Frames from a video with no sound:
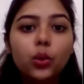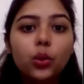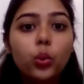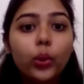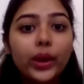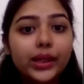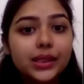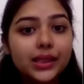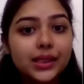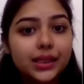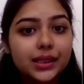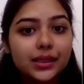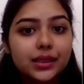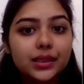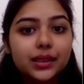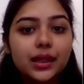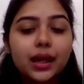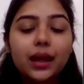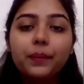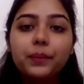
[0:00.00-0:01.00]
where
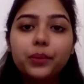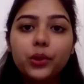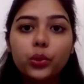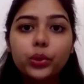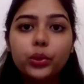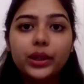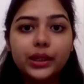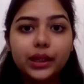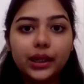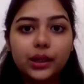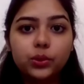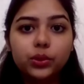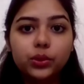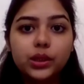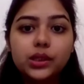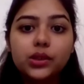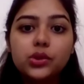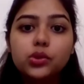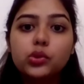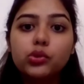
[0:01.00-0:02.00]
skills are broken
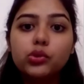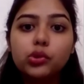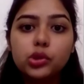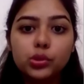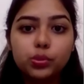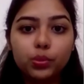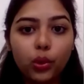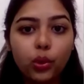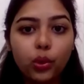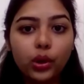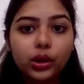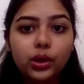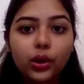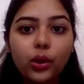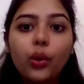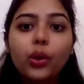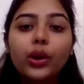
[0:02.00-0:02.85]
down into small